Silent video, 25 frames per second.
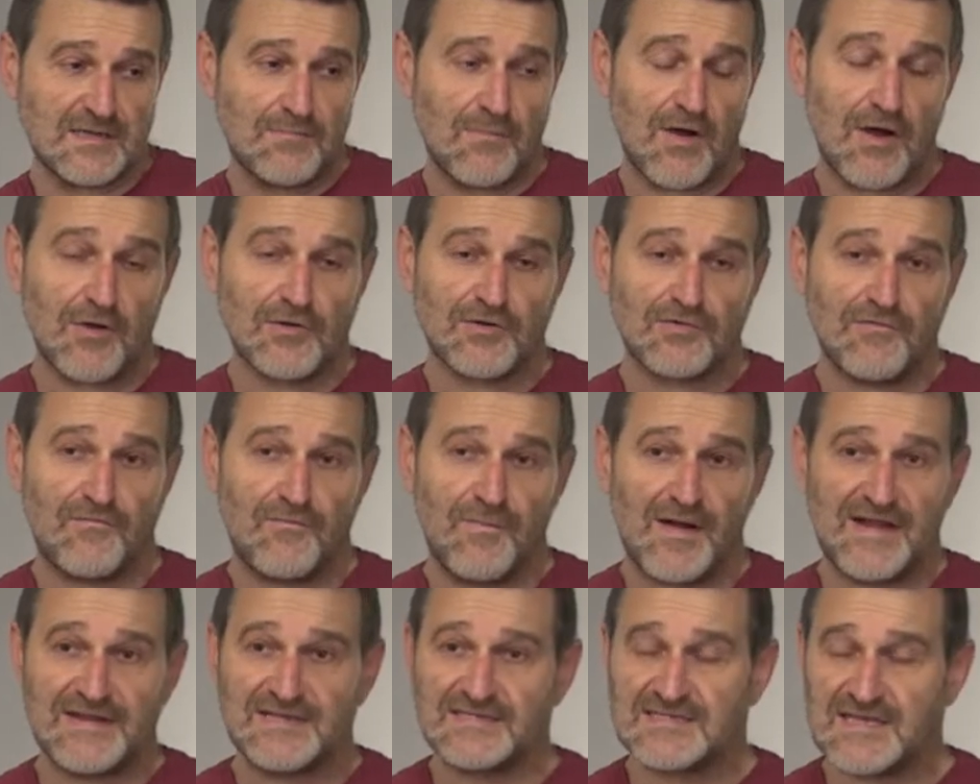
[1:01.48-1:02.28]
amount of
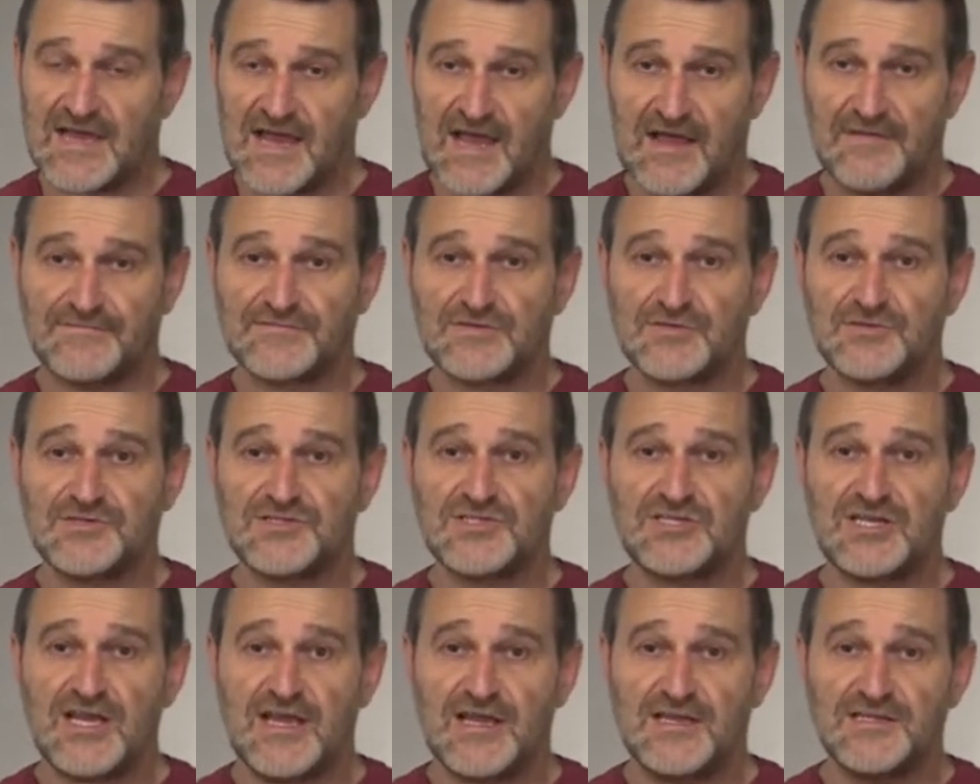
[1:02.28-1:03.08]
money they have to
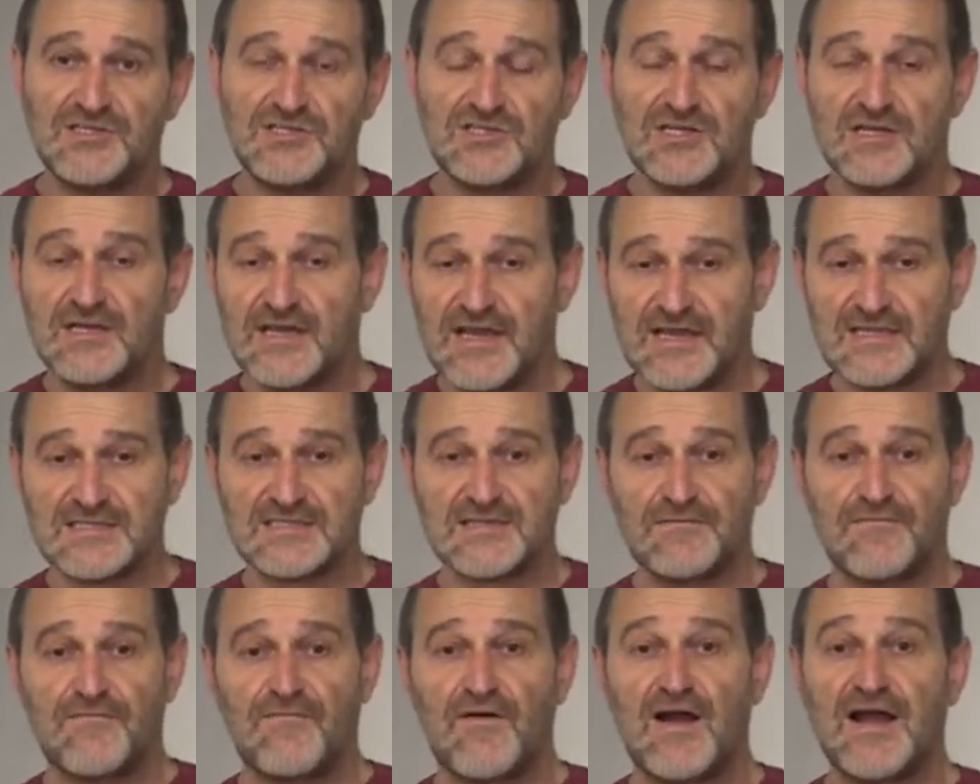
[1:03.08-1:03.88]
change and
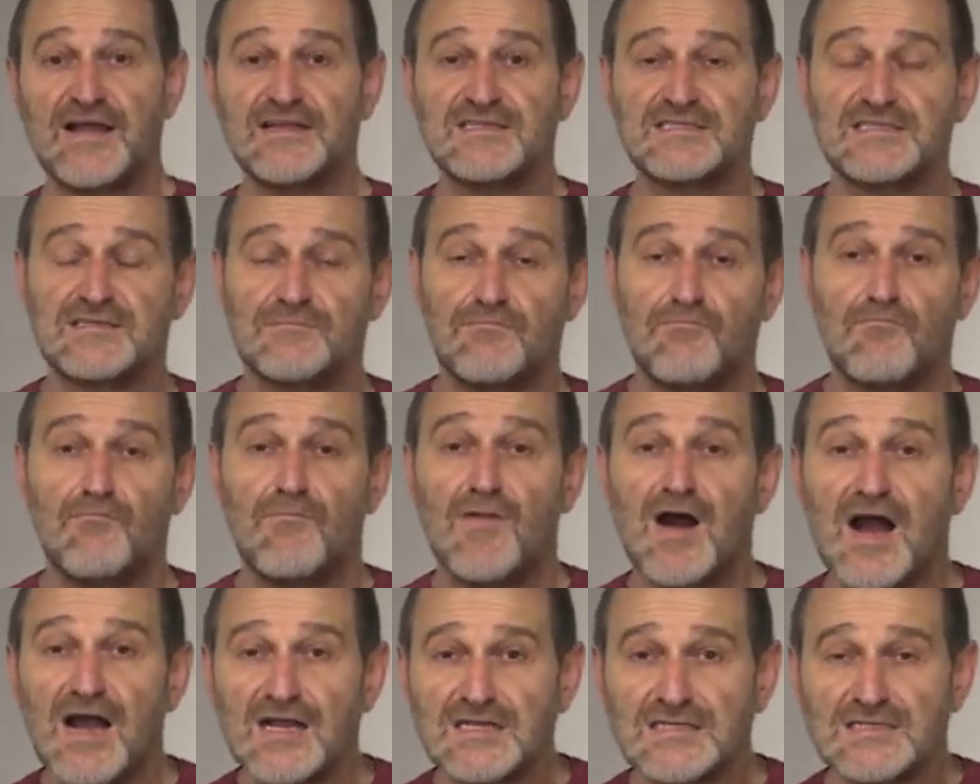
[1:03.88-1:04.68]
they find the
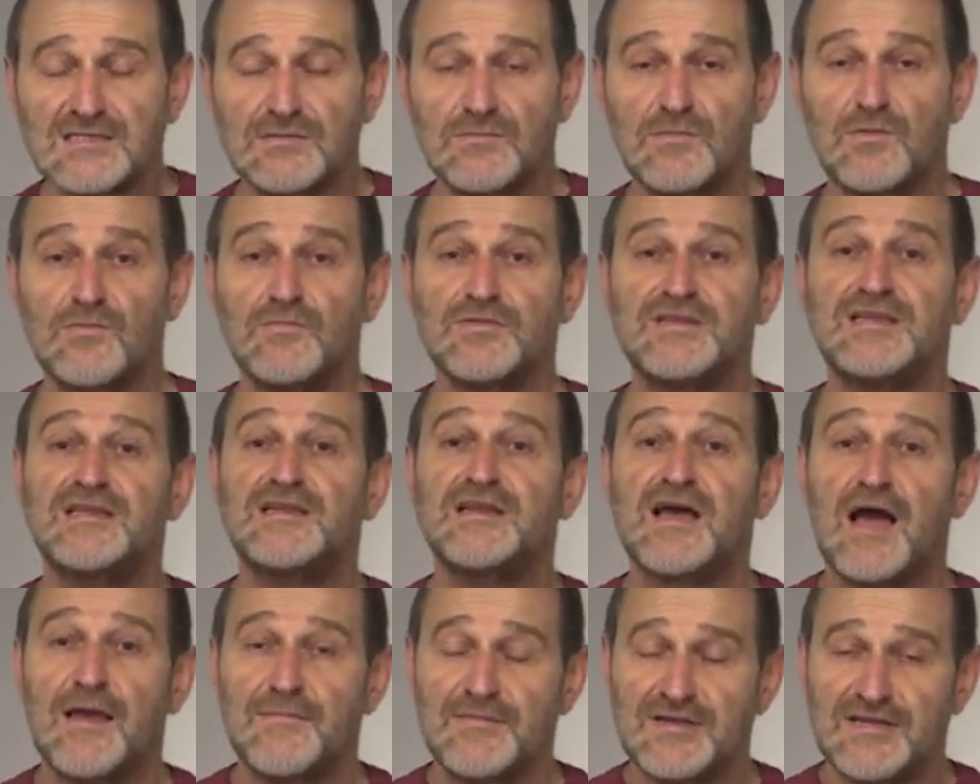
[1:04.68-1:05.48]
maximum
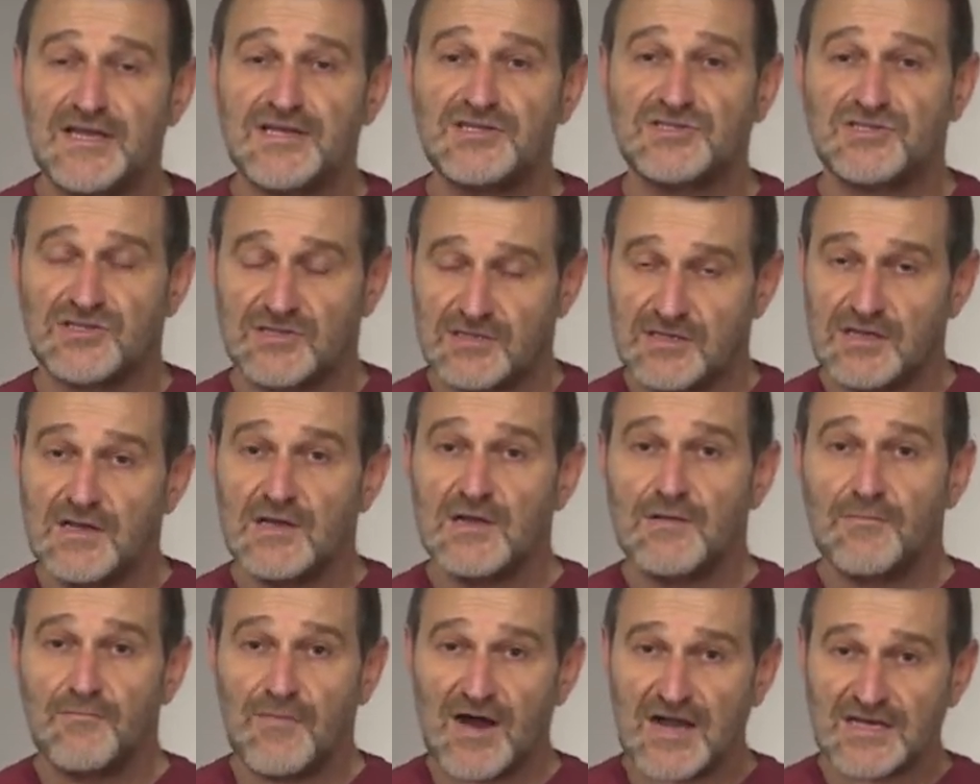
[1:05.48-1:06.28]
denomination,
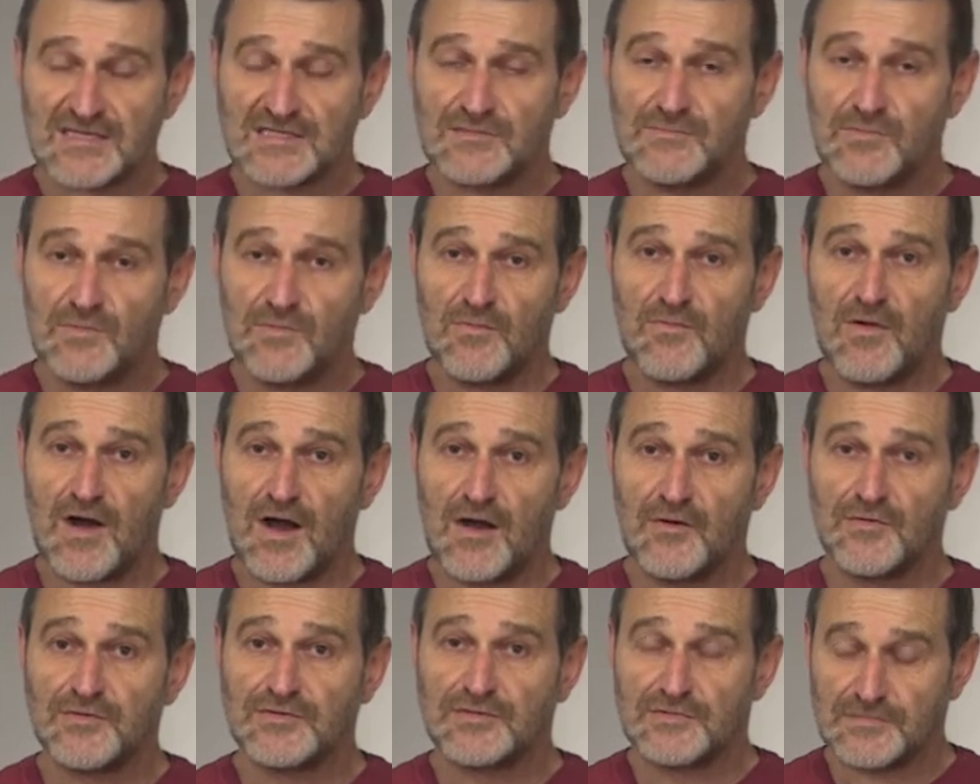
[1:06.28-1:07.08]
maximum
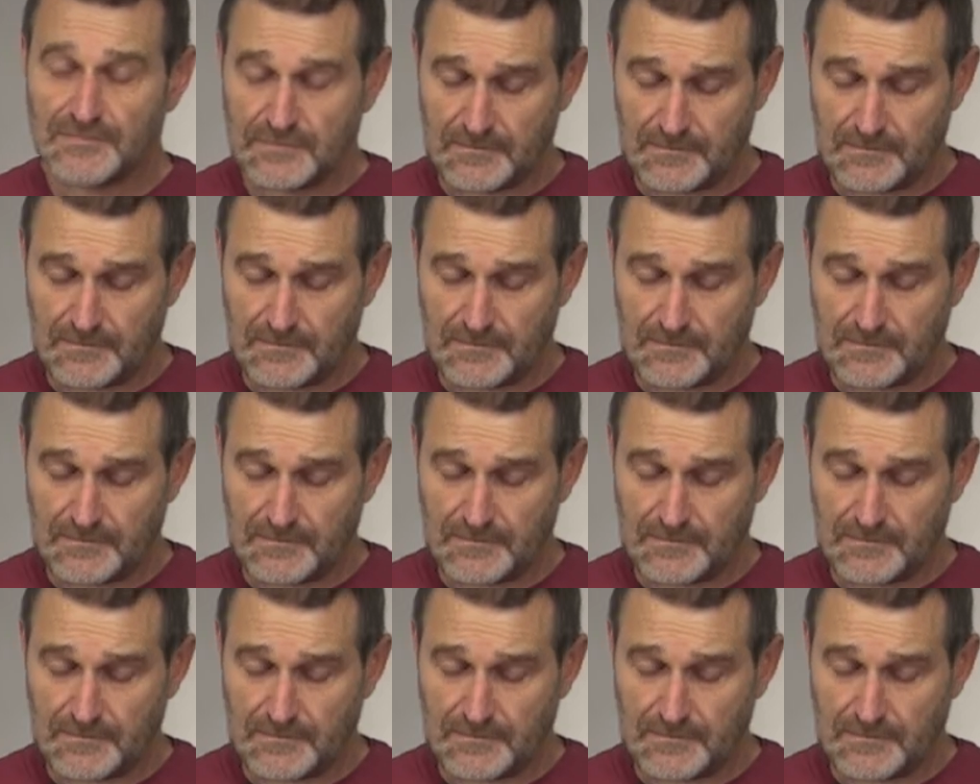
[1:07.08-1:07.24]
amount,